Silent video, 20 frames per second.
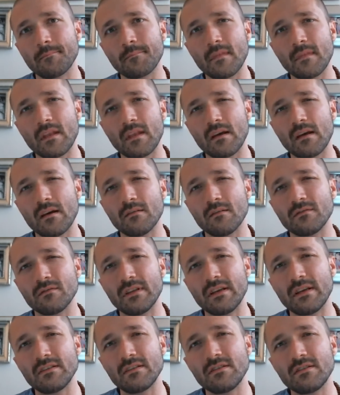
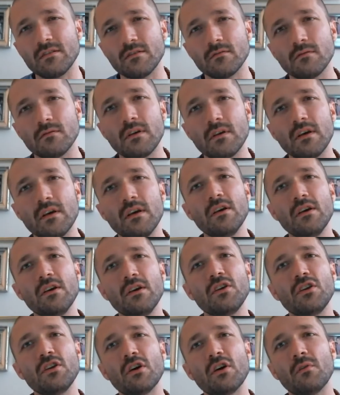relate to.
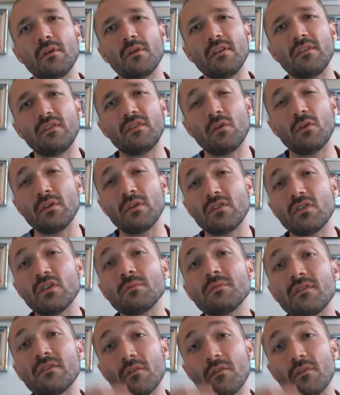So in
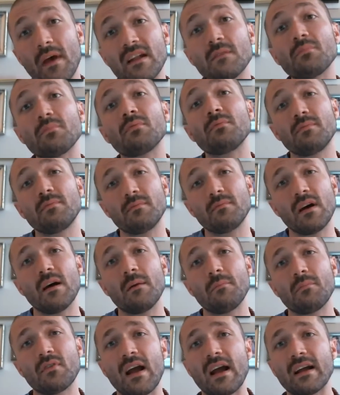terms of a metta
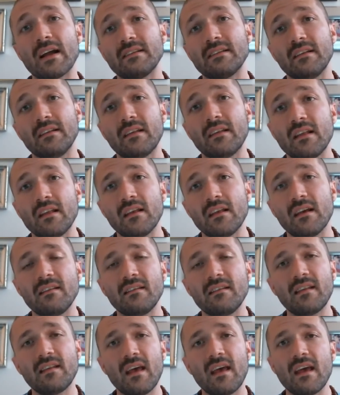practice, I'd
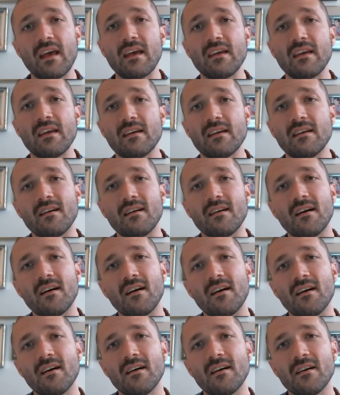say,
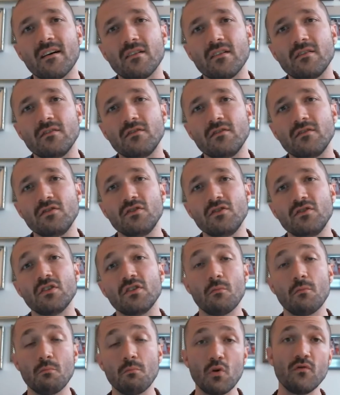
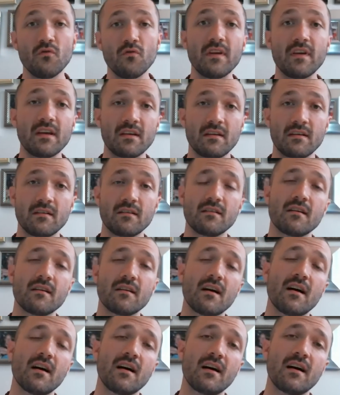moving
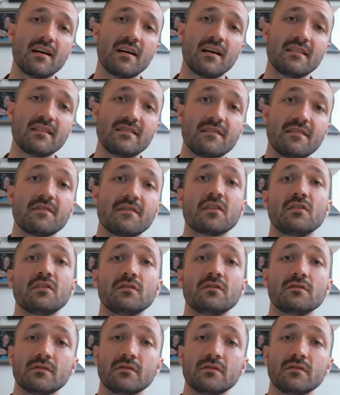a difficult